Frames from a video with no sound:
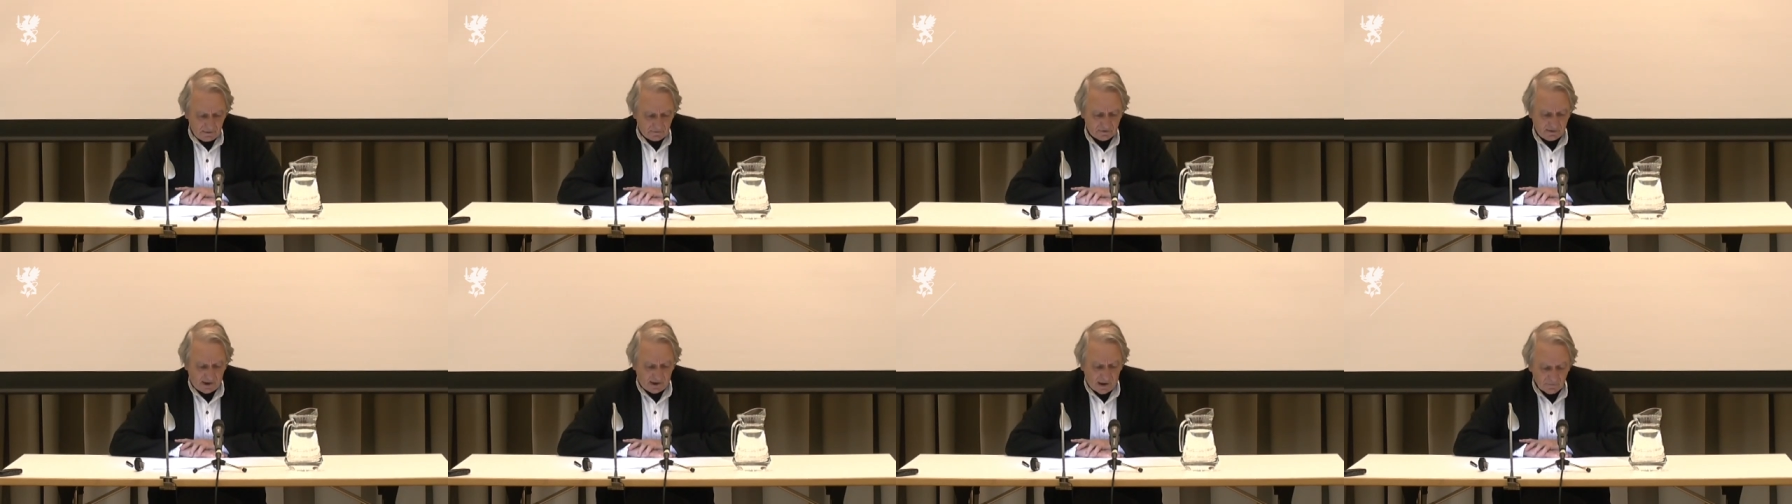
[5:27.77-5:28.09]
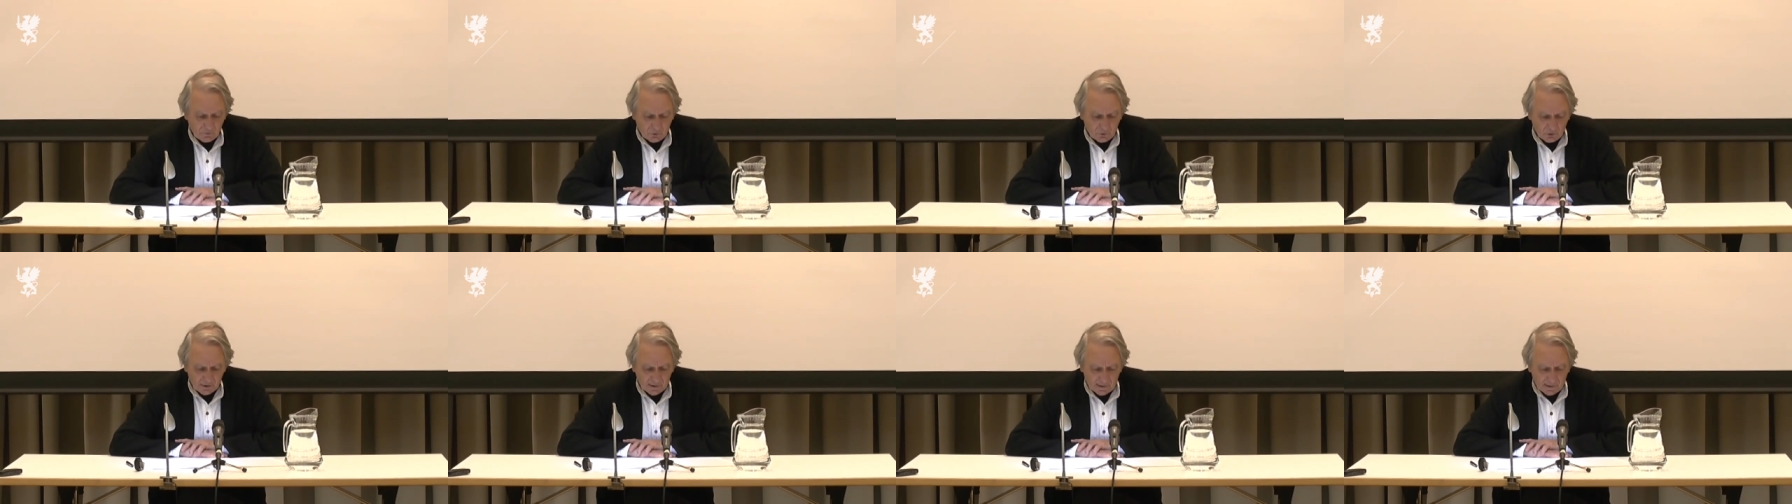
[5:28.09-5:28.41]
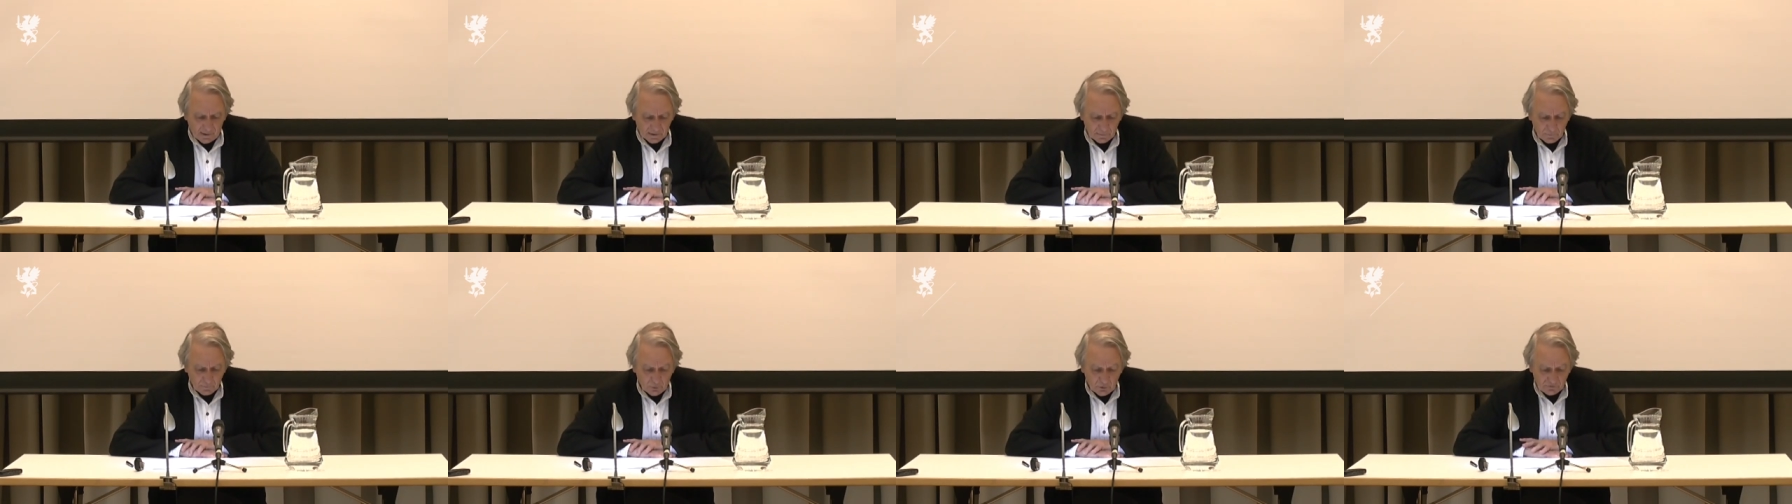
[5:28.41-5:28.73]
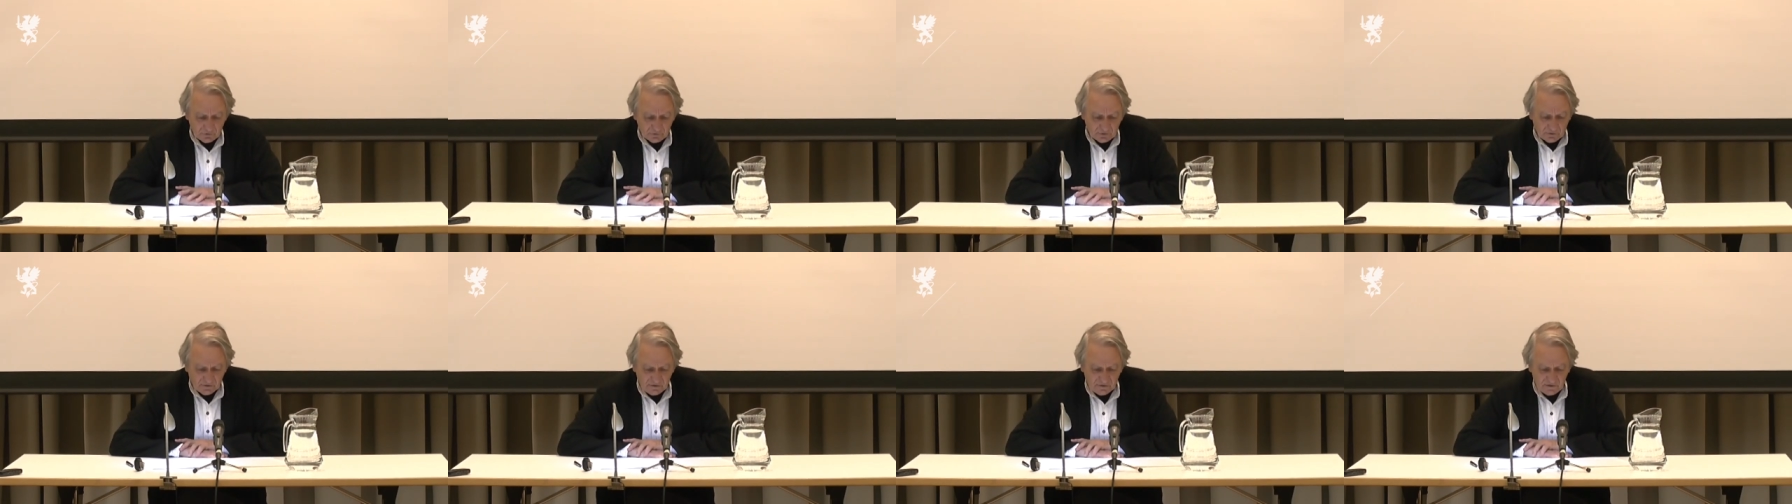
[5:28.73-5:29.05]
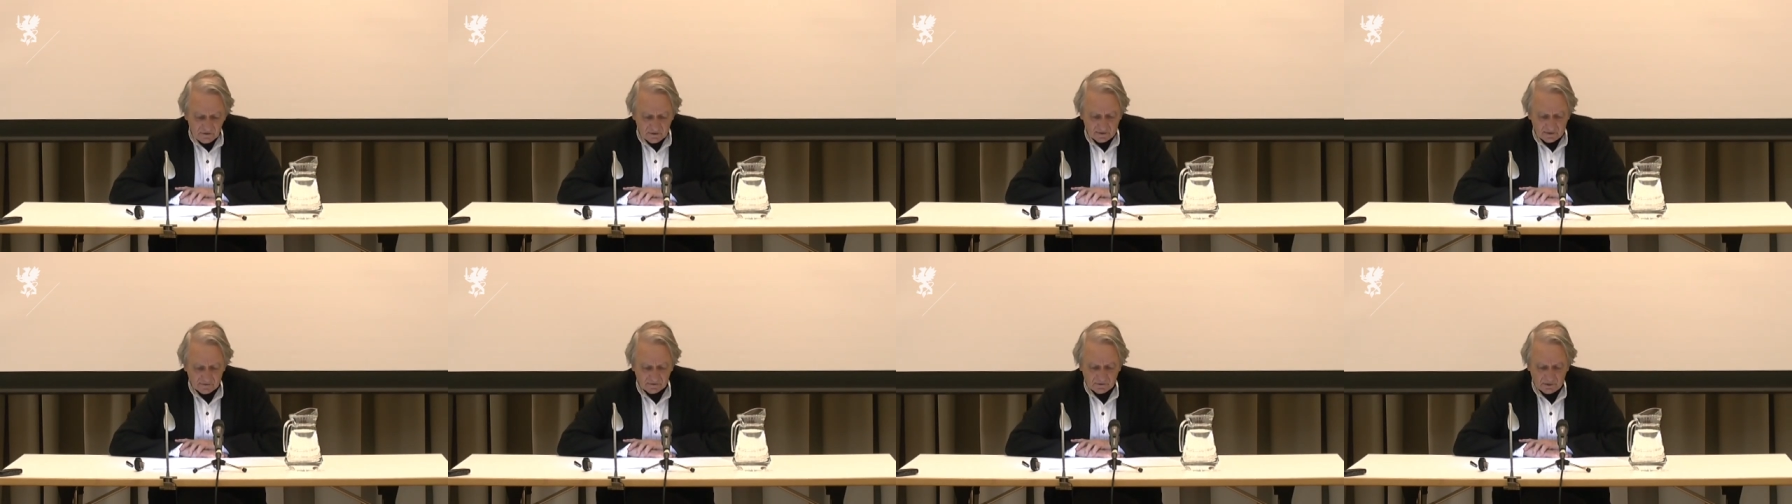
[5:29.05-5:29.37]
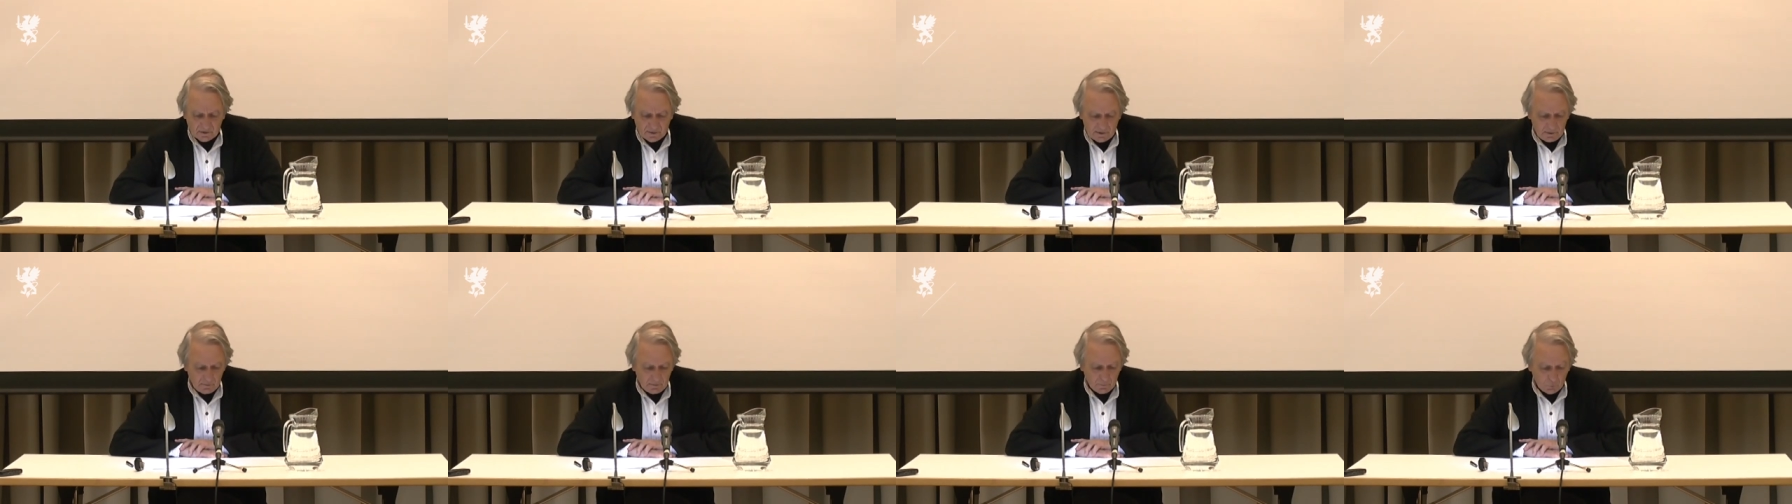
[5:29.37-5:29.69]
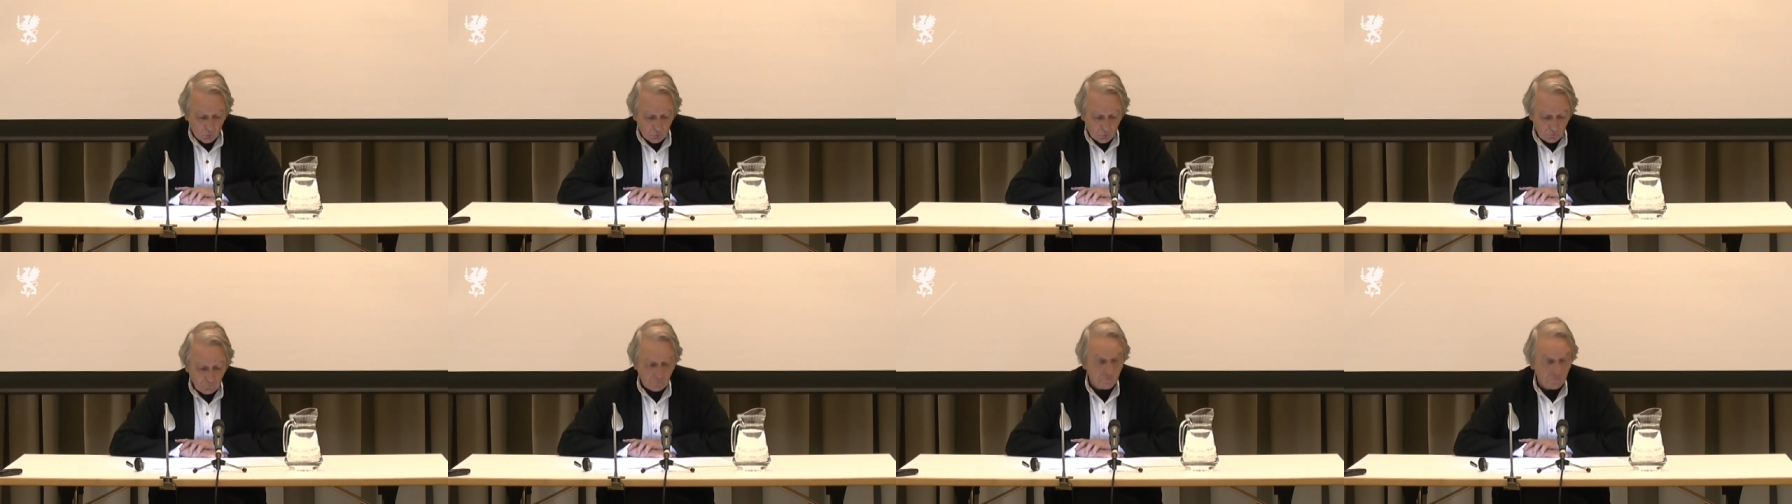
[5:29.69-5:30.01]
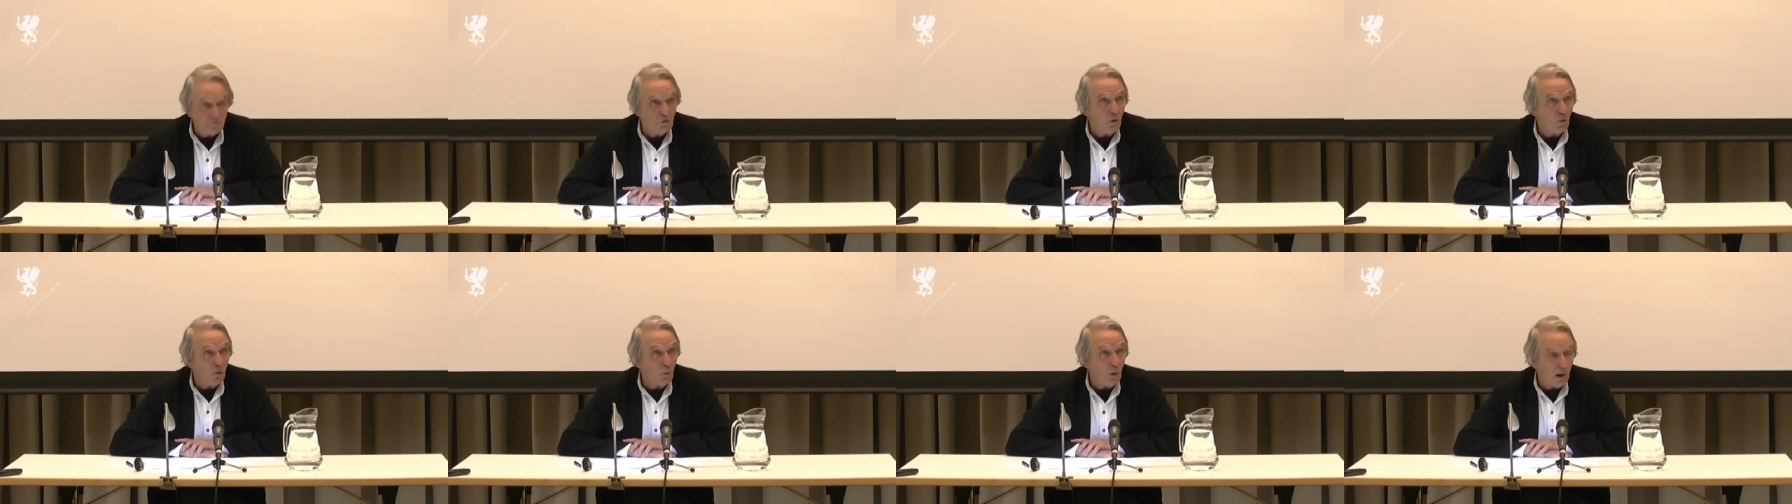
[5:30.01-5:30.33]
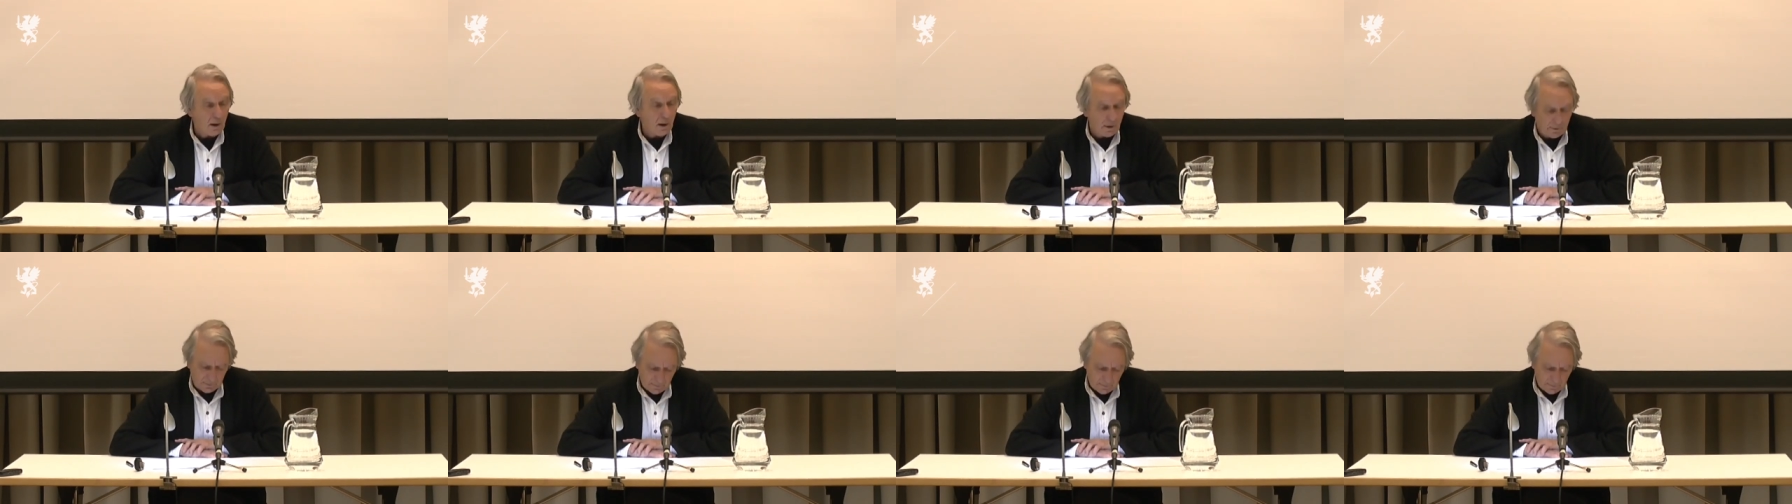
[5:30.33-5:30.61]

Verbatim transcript: the avant garde must ceaselessly move forward.